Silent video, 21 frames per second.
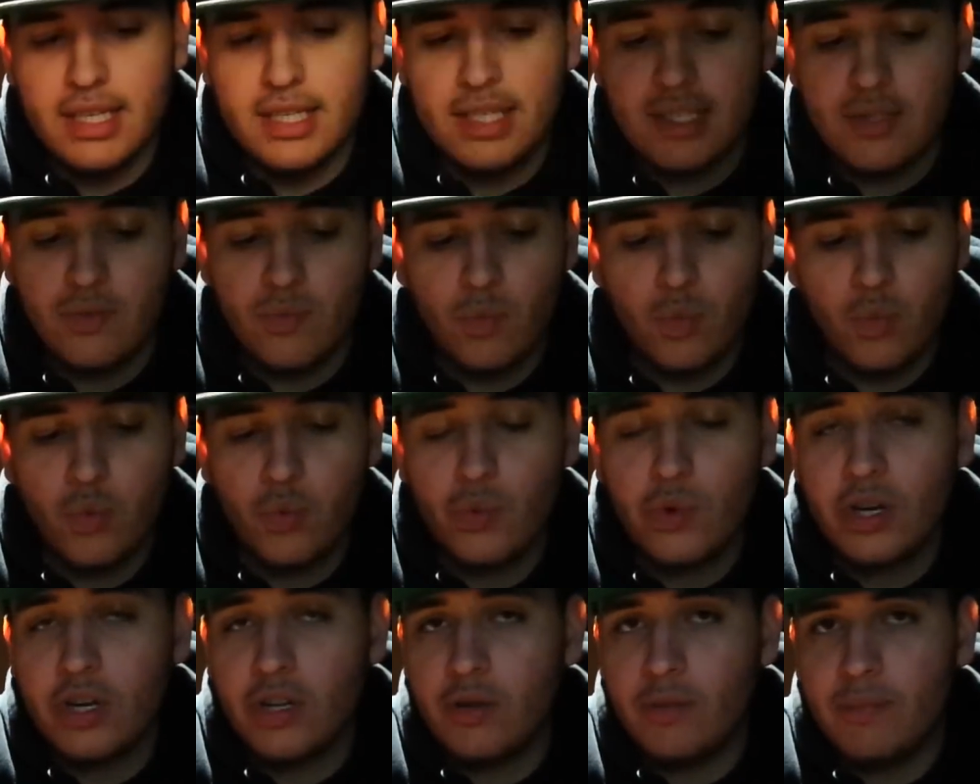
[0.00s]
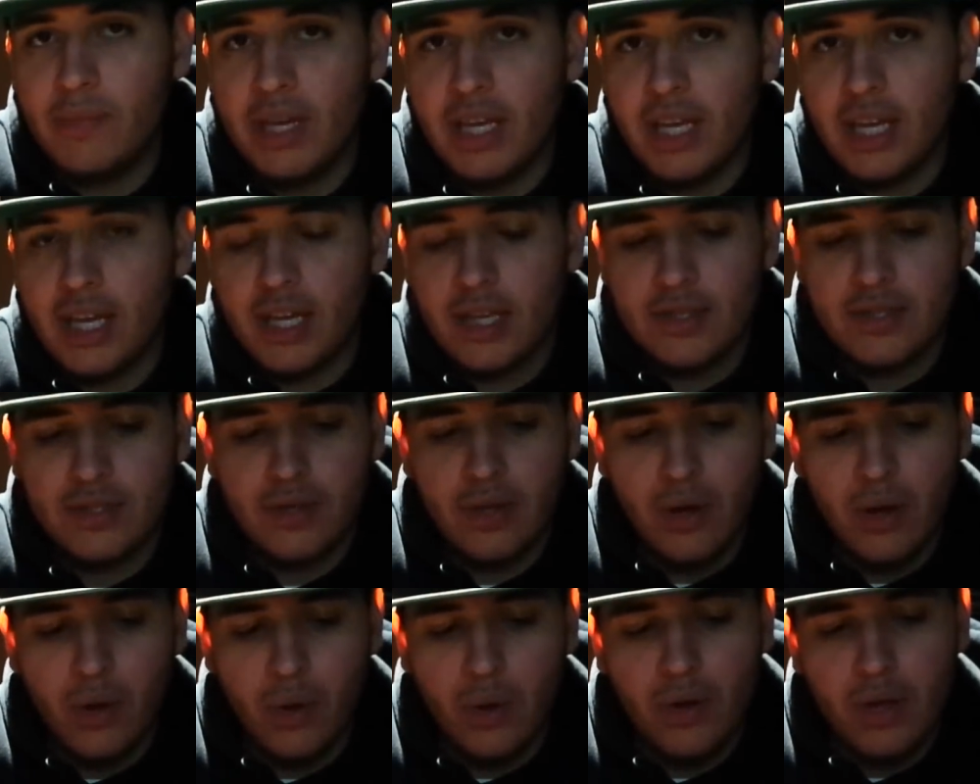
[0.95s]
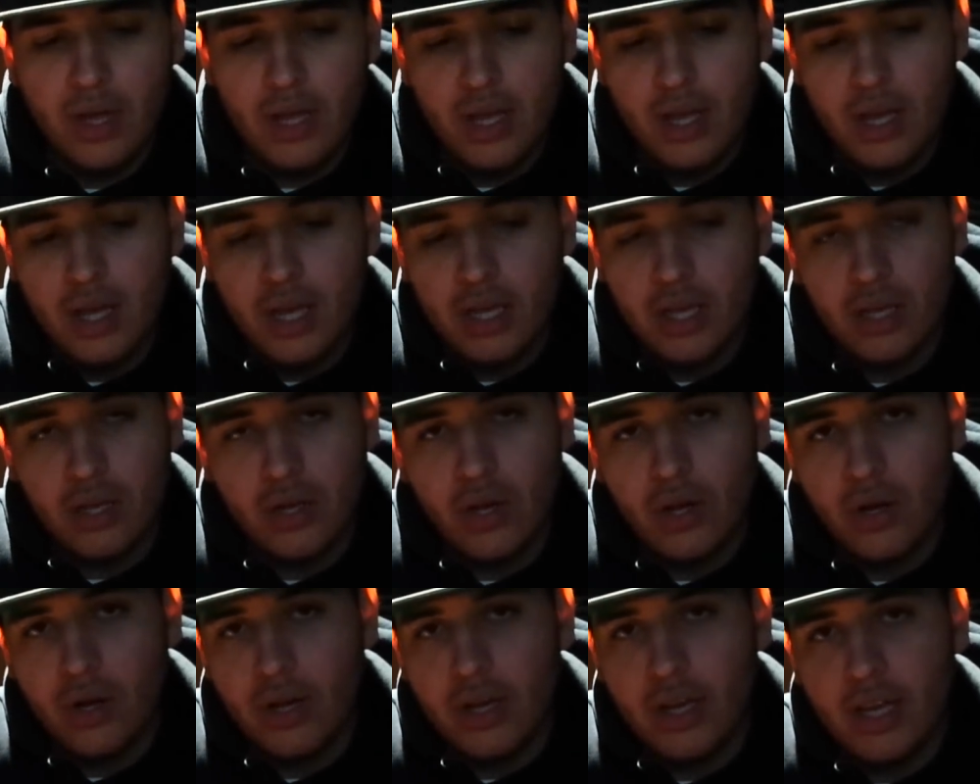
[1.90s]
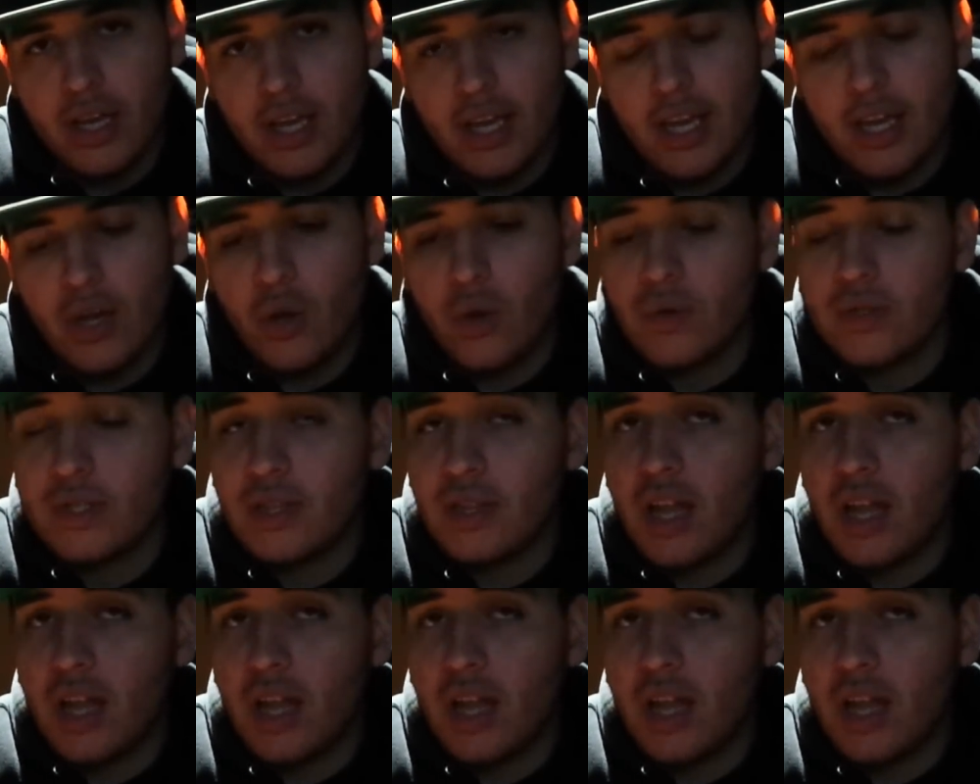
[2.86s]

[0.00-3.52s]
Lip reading: isn't real big, so it holds a